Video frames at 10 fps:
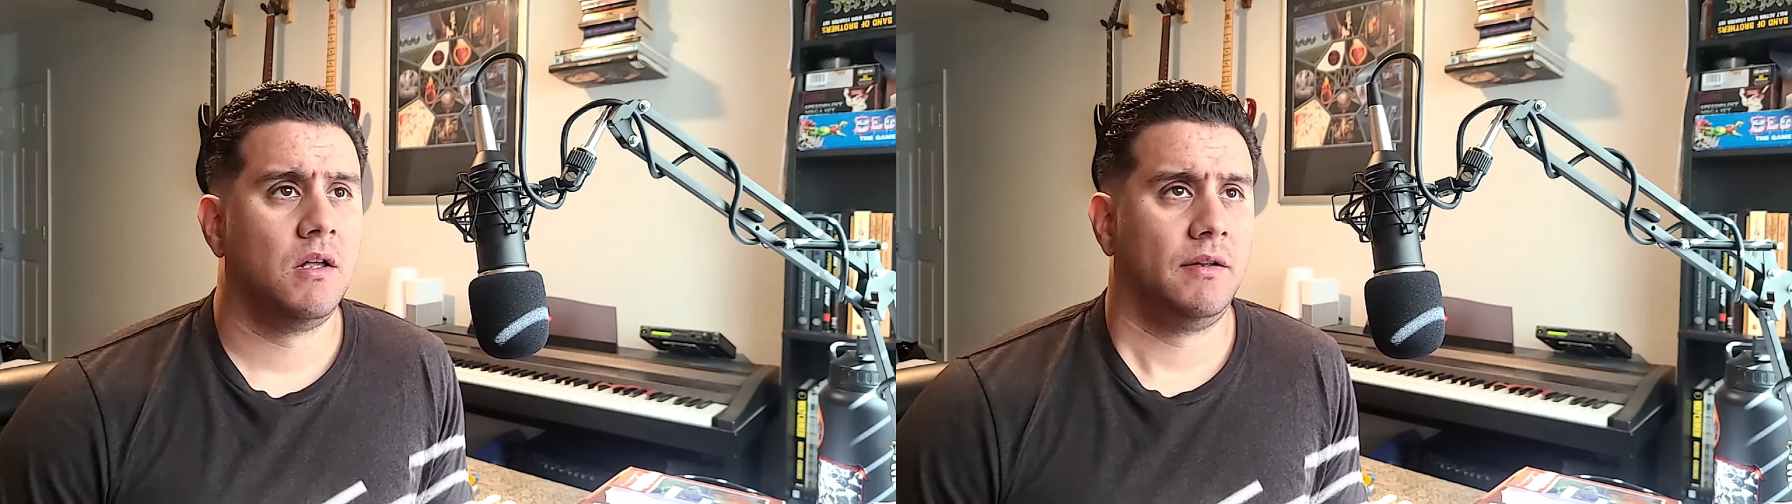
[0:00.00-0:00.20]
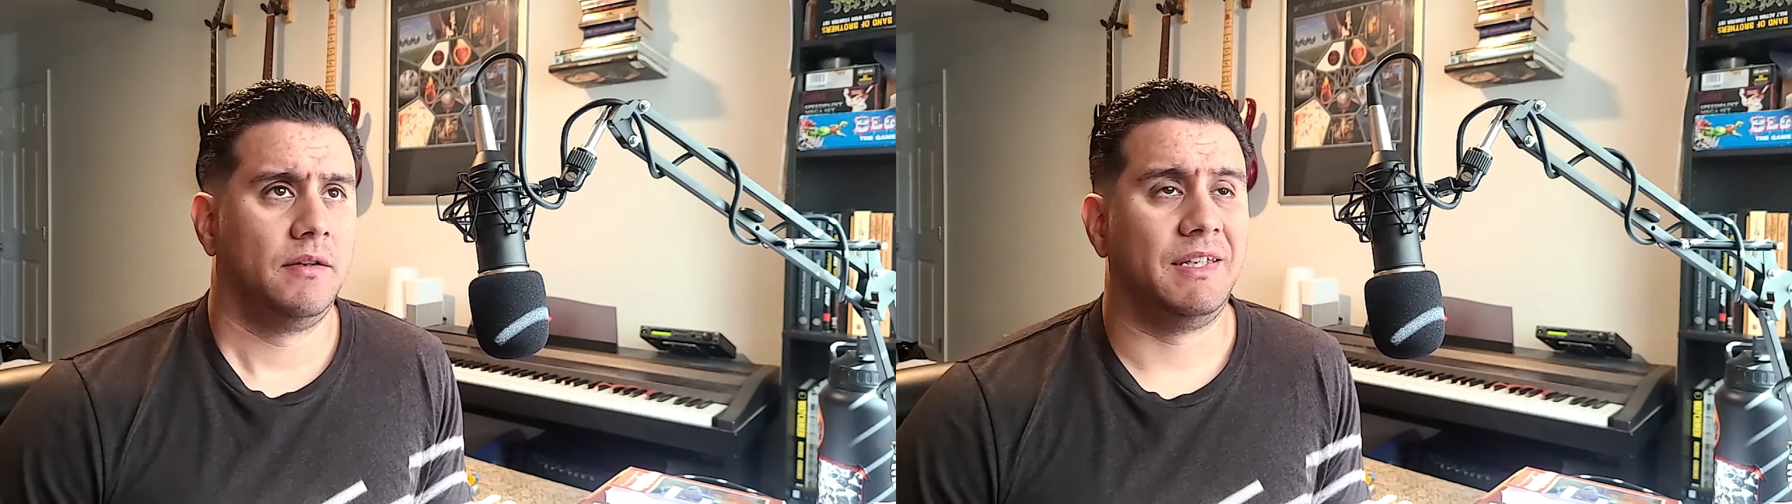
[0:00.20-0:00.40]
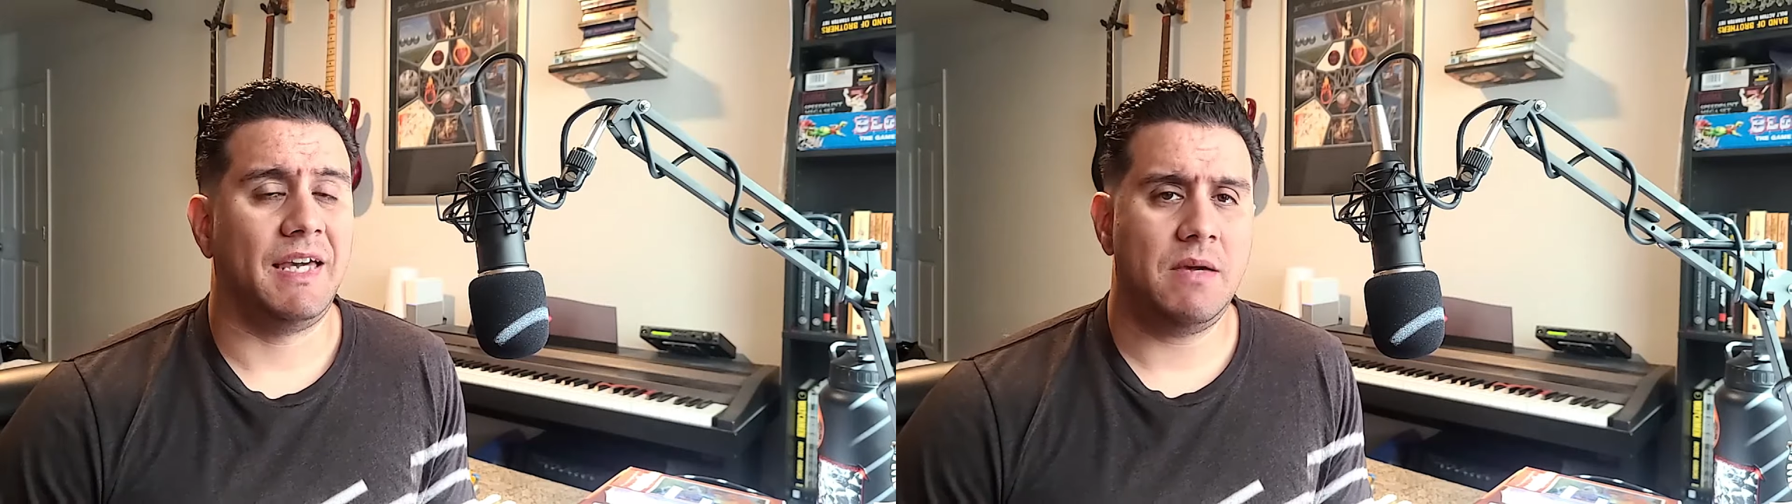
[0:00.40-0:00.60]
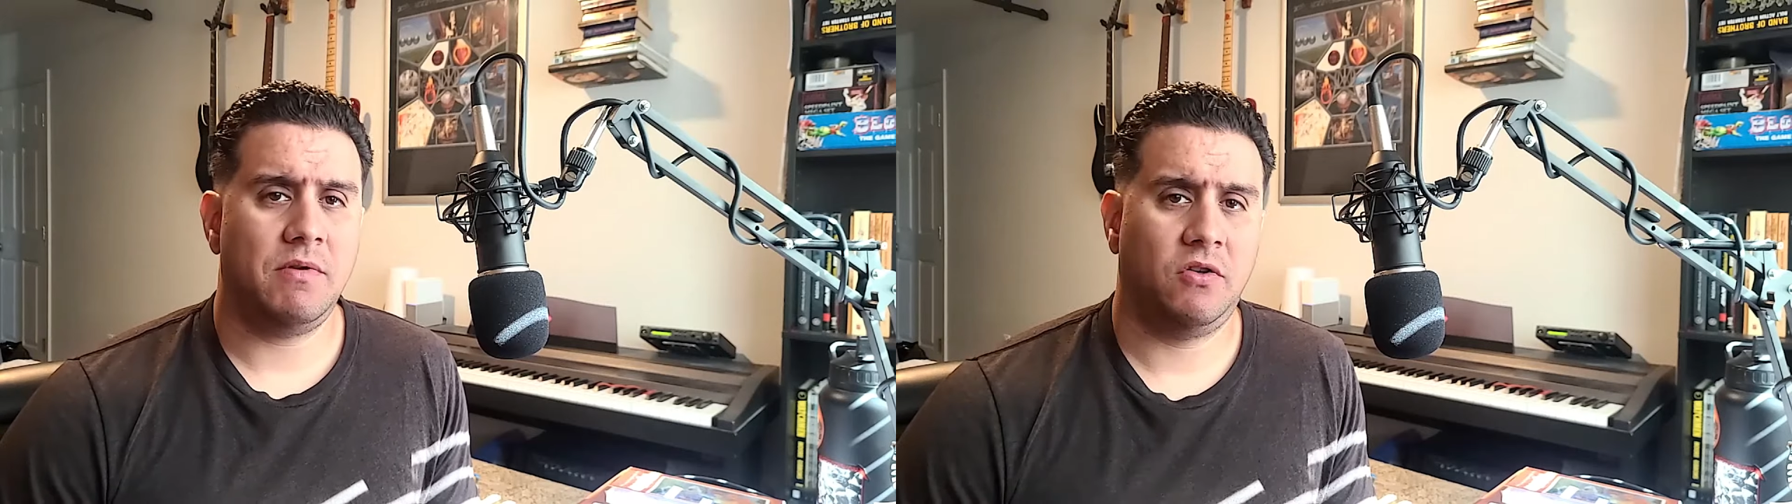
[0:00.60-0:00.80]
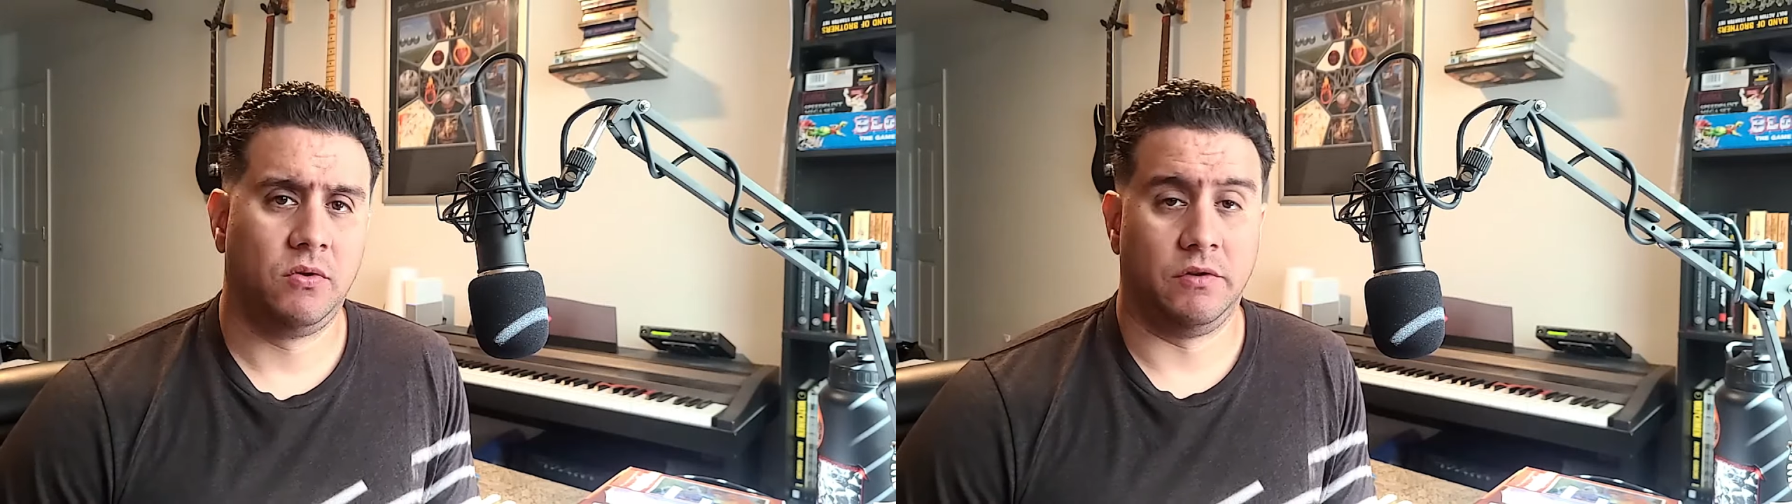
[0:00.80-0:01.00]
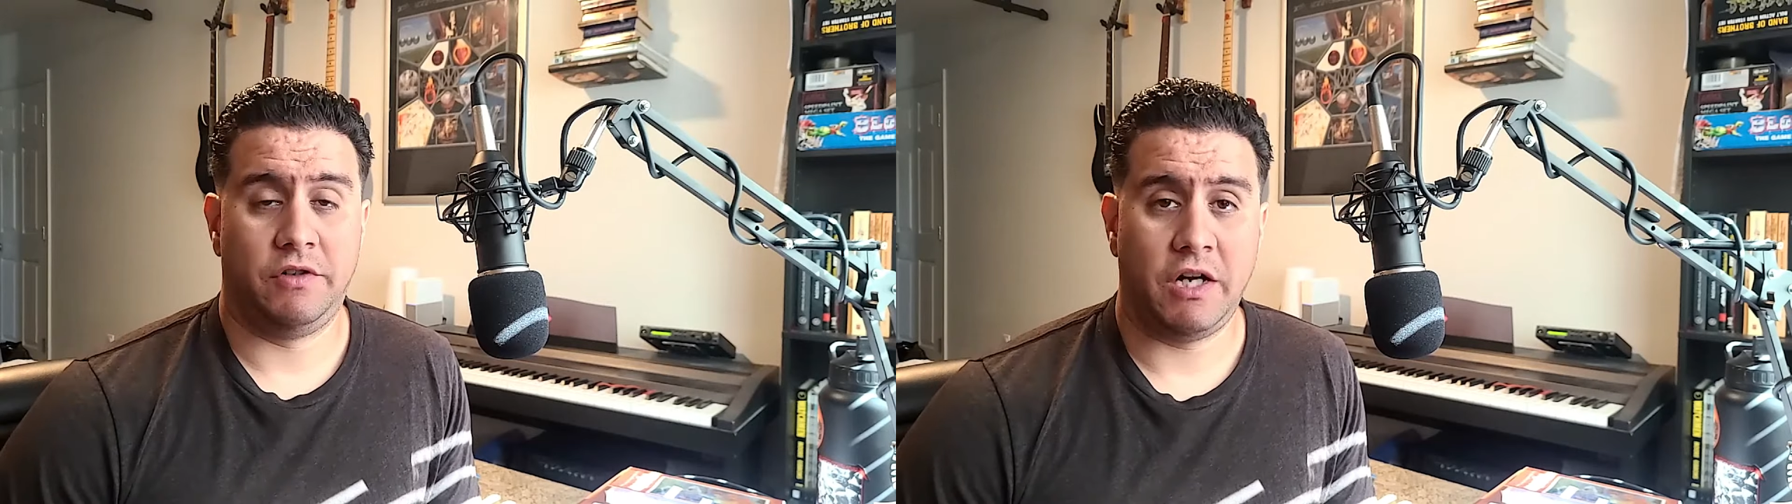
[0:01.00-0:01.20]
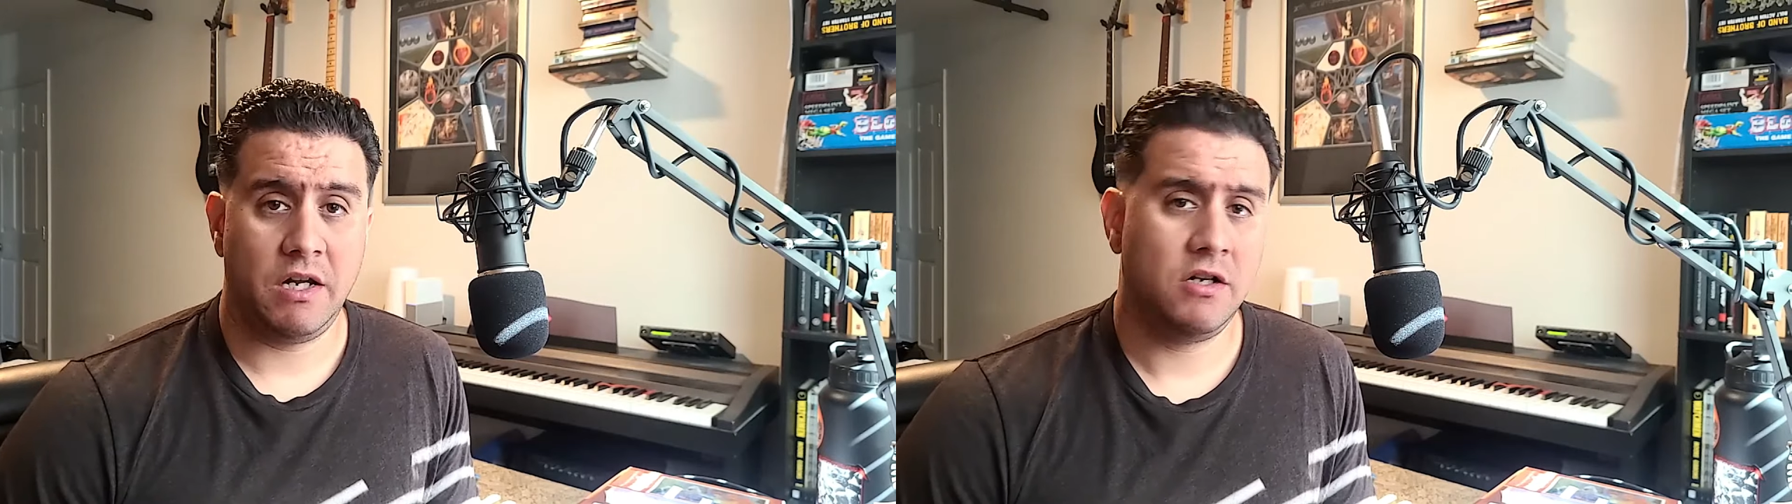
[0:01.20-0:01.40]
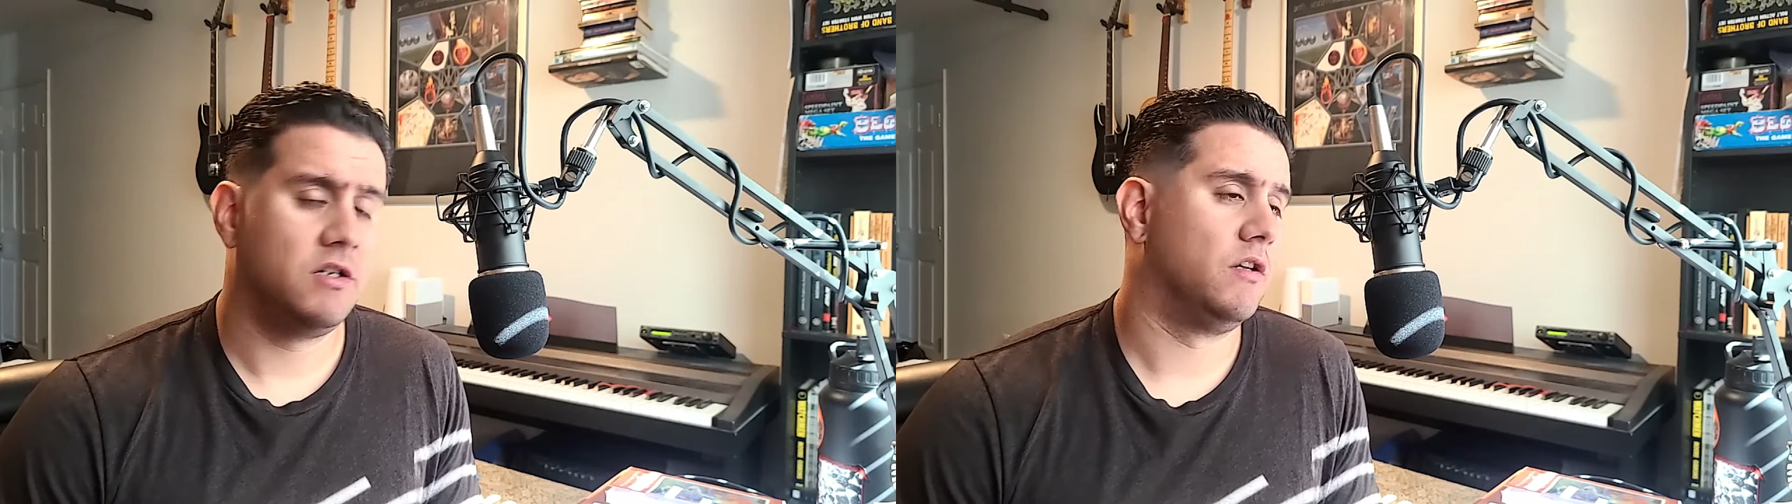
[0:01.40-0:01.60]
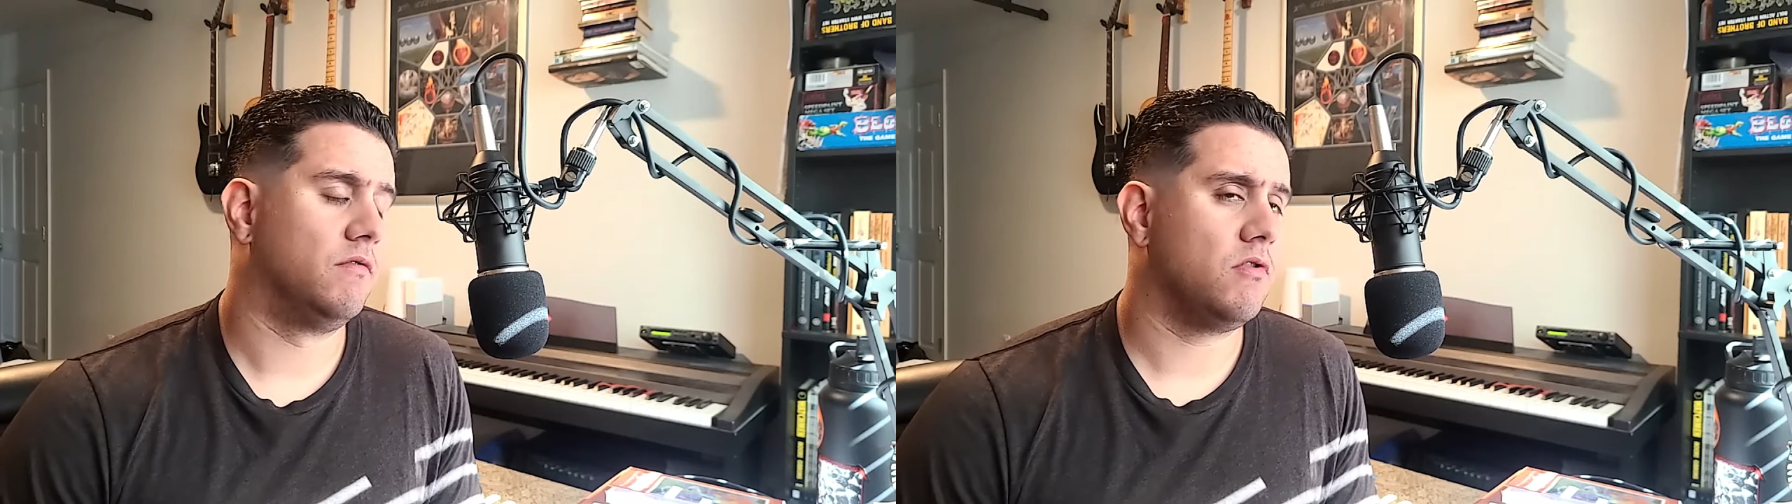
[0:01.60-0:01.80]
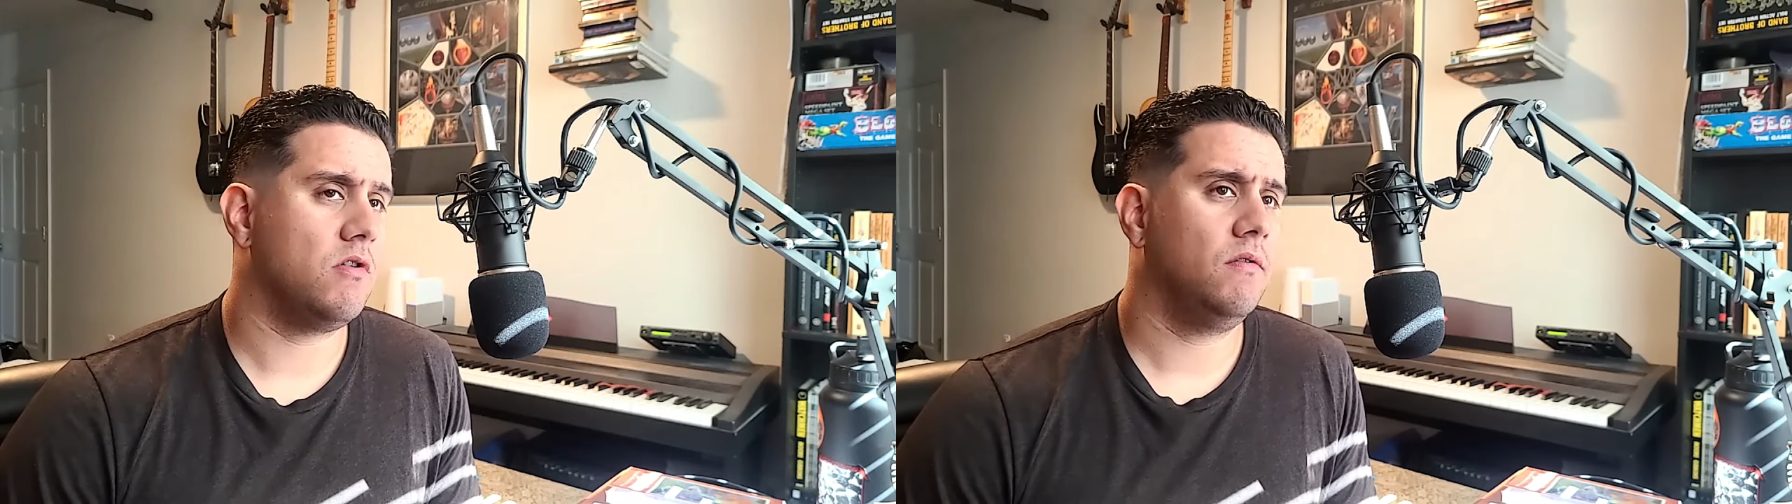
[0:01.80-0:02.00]
the game has sort of changed and
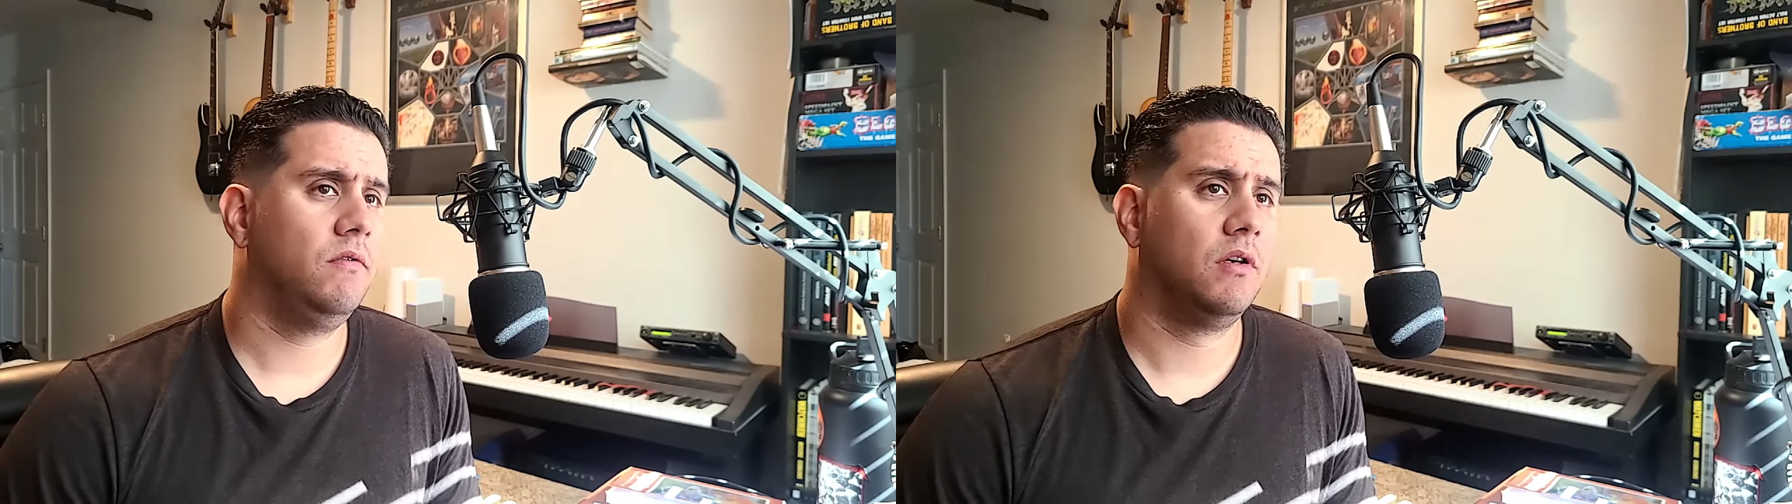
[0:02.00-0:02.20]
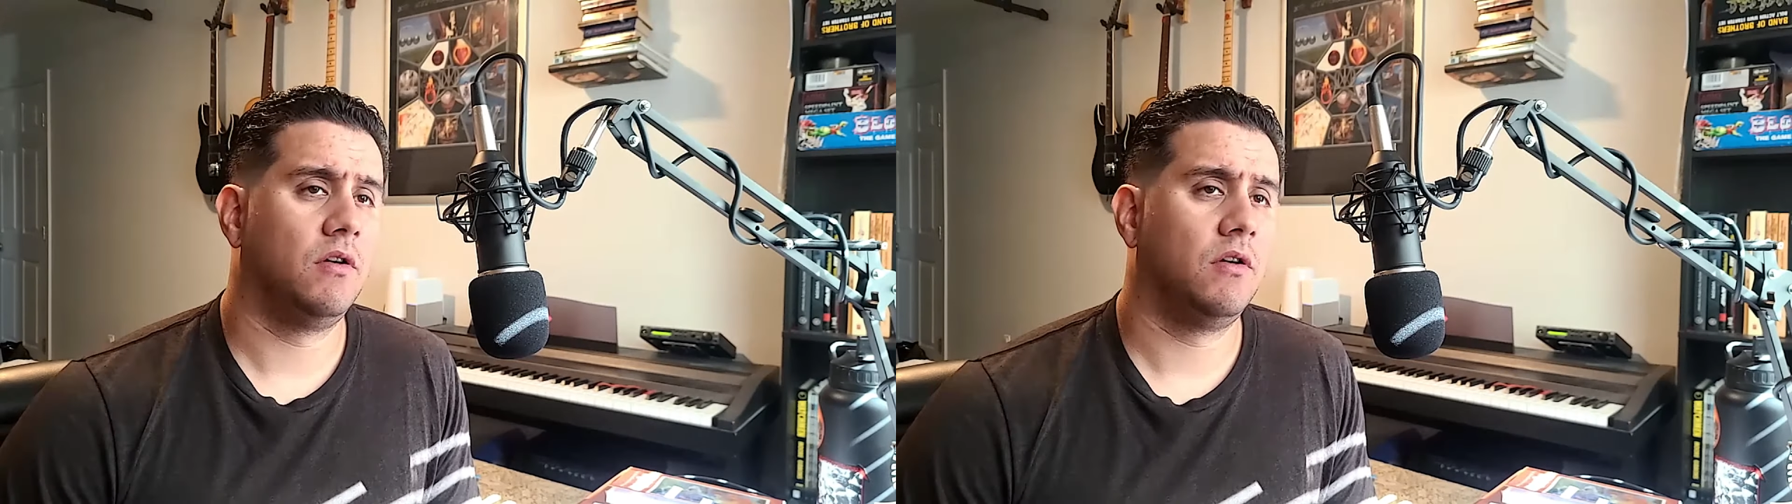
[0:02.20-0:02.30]
evolved,